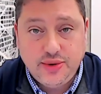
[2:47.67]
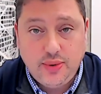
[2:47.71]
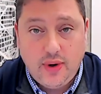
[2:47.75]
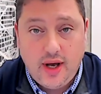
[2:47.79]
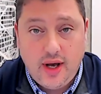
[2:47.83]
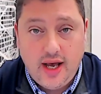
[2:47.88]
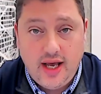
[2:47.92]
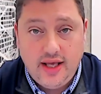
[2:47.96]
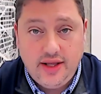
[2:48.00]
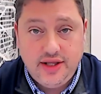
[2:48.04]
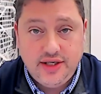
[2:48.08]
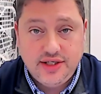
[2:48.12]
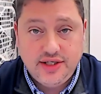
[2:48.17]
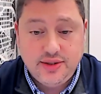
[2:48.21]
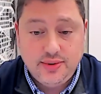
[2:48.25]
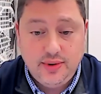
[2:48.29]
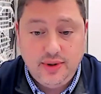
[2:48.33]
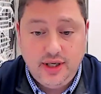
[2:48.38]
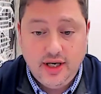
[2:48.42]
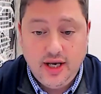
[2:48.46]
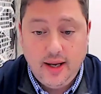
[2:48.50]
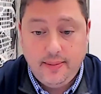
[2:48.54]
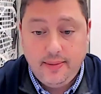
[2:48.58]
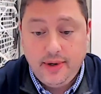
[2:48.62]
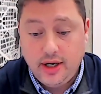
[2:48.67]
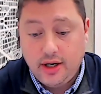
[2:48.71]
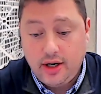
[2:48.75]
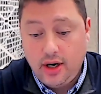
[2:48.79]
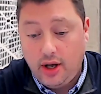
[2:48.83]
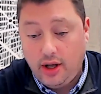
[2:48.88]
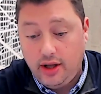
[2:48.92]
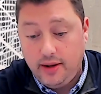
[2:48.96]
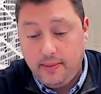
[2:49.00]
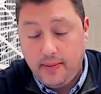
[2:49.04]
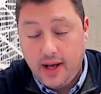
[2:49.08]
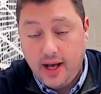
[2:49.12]
why this week I'm going to
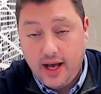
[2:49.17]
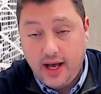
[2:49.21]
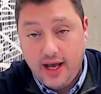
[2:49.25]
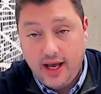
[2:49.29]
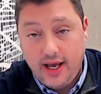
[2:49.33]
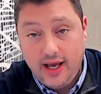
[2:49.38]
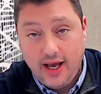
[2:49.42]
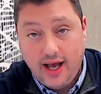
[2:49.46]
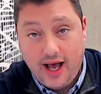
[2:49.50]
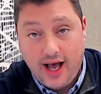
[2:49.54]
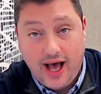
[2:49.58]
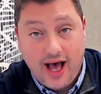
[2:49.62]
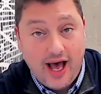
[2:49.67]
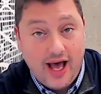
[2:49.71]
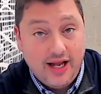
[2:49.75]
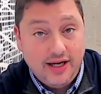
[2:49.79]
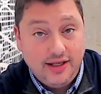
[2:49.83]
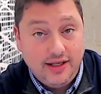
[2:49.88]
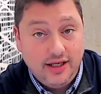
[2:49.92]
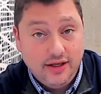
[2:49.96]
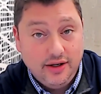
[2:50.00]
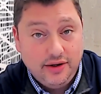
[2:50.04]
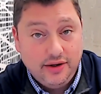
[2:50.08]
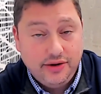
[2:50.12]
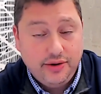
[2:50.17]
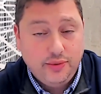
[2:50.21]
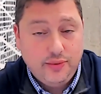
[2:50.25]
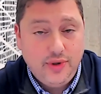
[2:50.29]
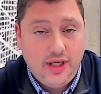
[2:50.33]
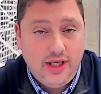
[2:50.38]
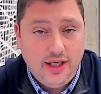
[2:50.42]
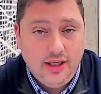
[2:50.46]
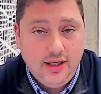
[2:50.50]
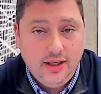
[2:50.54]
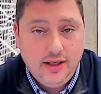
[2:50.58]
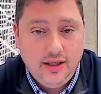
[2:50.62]
call it my hot deal of the
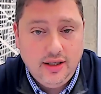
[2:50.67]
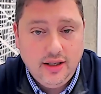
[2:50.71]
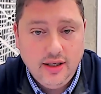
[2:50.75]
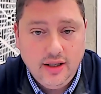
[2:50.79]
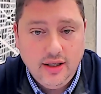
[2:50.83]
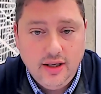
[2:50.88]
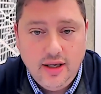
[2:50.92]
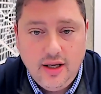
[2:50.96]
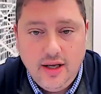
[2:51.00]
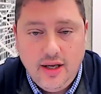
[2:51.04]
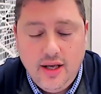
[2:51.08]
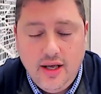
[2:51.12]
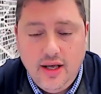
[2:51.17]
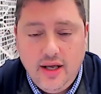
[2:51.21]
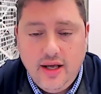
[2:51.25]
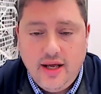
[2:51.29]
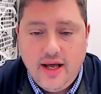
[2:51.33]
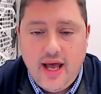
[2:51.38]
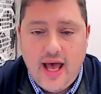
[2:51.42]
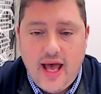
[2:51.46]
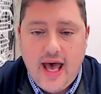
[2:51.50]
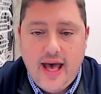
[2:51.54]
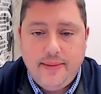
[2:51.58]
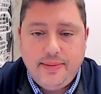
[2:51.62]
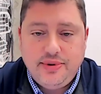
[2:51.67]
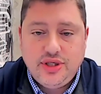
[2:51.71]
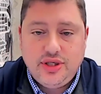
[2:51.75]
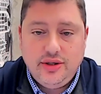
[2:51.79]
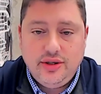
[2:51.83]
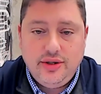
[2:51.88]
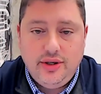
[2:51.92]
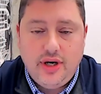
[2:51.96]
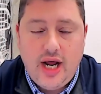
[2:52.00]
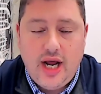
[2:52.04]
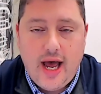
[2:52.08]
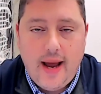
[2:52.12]
week.
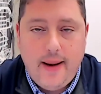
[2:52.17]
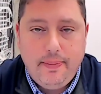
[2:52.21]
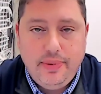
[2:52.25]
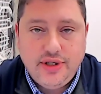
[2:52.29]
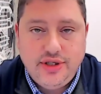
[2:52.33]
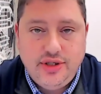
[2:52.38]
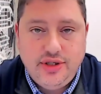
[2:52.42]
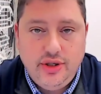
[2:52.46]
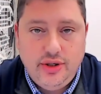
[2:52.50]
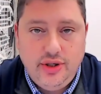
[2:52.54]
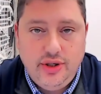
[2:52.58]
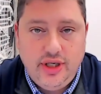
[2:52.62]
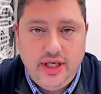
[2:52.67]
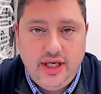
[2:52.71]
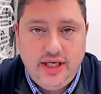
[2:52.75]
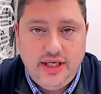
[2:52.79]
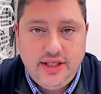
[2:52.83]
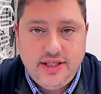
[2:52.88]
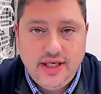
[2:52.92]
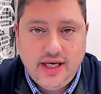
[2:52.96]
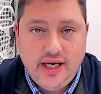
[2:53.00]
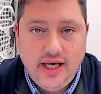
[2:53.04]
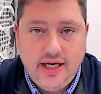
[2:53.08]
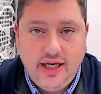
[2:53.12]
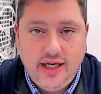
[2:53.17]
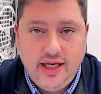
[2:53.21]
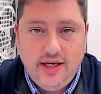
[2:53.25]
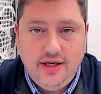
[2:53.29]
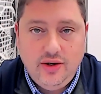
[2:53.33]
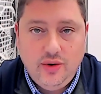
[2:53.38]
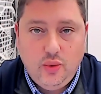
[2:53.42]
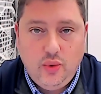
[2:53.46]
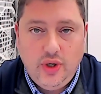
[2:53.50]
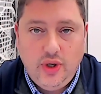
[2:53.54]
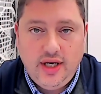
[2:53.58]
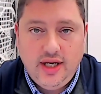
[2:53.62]
Absolute opportunity to get into
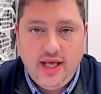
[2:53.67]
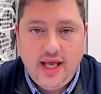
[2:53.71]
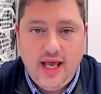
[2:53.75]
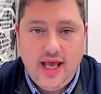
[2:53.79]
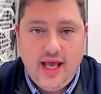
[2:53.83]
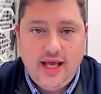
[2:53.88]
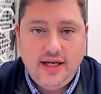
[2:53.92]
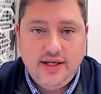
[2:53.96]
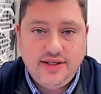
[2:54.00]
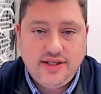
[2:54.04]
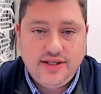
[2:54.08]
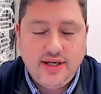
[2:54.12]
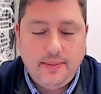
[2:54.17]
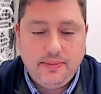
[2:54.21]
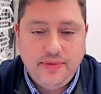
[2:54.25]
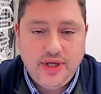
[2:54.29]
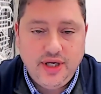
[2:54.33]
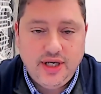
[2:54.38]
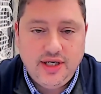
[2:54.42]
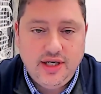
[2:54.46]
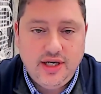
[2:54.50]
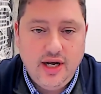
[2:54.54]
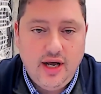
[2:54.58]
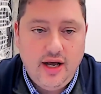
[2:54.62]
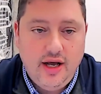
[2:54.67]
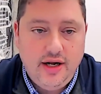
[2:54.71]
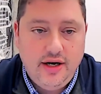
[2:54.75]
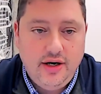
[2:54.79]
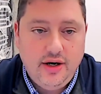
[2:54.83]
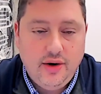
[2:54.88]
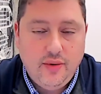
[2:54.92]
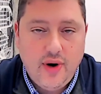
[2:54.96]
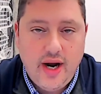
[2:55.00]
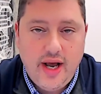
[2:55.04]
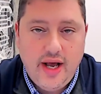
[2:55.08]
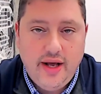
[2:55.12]
Wingate, something done
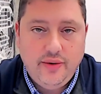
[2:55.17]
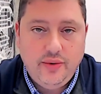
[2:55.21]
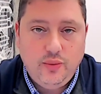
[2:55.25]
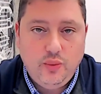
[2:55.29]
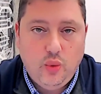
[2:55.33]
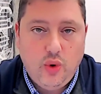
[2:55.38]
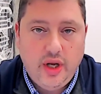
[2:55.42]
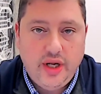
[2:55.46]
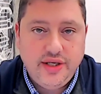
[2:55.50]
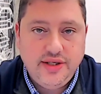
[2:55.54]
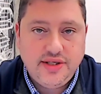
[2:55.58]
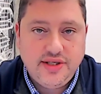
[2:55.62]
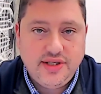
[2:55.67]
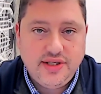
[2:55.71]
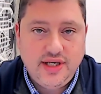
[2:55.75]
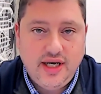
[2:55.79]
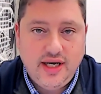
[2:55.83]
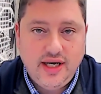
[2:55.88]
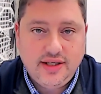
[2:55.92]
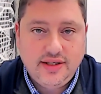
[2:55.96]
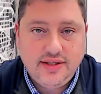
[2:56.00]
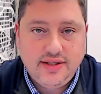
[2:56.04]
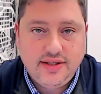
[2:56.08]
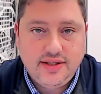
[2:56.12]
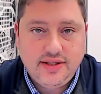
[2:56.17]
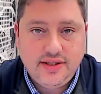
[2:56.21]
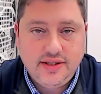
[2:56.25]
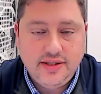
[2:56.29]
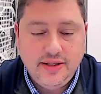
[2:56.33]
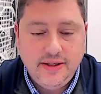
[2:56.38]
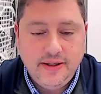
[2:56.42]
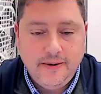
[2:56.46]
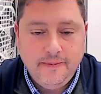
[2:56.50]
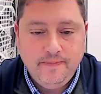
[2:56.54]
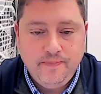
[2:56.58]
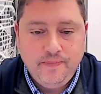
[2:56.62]
around 1.6.
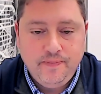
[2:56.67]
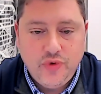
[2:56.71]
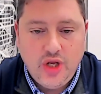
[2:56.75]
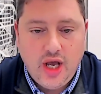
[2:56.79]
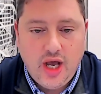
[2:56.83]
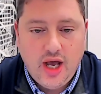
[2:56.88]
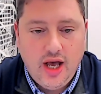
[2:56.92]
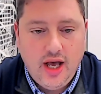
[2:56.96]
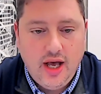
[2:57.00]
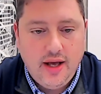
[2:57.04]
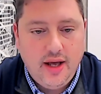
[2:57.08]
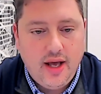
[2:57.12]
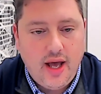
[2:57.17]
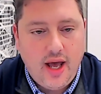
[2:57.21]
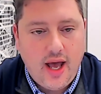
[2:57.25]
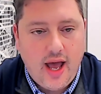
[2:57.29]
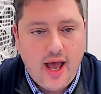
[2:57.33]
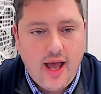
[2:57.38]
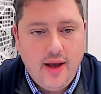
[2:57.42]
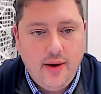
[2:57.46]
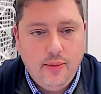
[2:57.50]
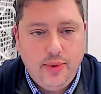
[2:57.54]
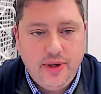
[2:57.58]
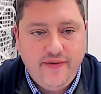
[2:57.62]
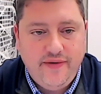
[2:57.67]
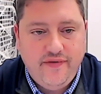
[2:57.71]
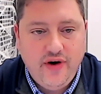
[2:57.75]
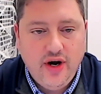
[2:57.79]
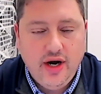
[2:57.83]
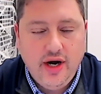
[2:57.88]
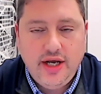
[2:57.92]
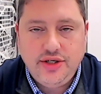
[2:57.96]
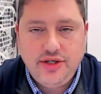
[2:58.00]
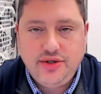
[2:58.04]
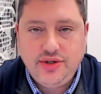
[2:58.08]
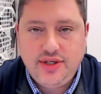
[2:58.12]
I'll be
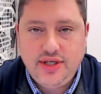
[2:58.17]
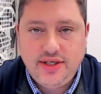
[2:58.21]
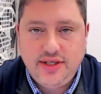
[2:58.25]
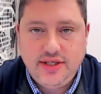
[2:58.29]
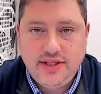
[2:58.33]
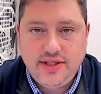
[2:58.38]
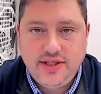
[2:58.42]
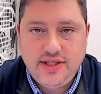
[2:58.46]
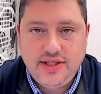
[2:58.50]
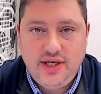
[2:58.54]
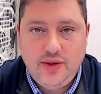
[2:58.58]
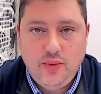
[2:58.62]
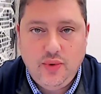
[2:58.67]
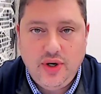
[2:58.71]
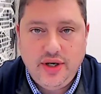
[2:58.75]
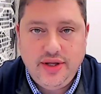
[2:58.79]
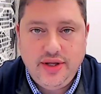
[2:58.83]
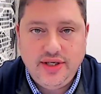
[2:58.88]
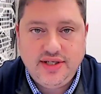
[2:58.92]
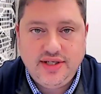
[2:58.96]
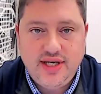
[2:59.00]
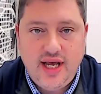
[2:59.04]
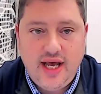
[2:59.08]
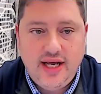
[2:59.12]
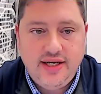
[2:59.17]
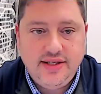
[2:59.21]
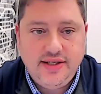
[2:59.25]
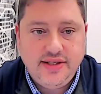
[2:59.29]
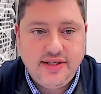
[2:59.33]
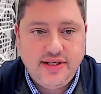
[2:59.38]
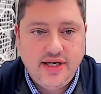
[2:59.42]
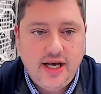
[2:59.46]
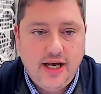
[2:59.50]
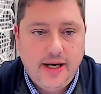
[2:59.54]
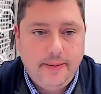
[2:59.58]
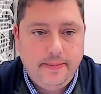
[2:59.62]
very interested to see where this ends
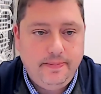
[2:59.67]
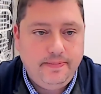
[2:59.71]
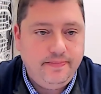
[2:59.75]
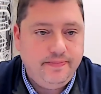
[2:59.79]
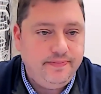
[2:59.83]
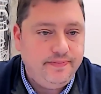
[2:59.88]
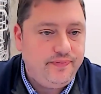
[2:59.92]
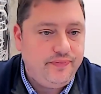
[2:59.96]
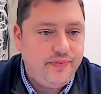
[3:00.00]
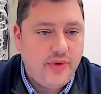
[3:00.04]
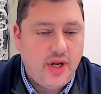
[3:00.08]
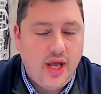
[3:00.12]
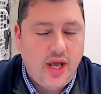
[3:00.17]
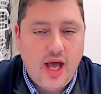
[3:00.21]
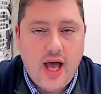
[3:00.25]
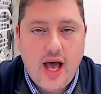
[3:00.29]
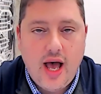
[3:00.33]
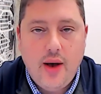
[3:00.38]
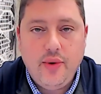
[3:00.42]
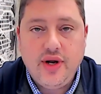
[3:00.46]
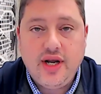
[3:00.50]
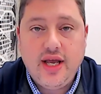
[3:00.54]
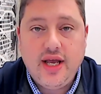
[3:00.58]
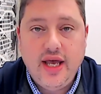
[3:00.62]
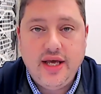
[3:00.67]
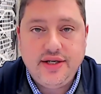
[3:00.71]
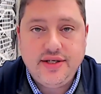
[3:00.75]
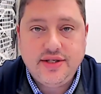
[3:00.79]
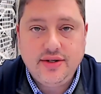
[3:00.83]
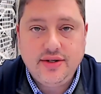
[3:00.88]
up. I would guess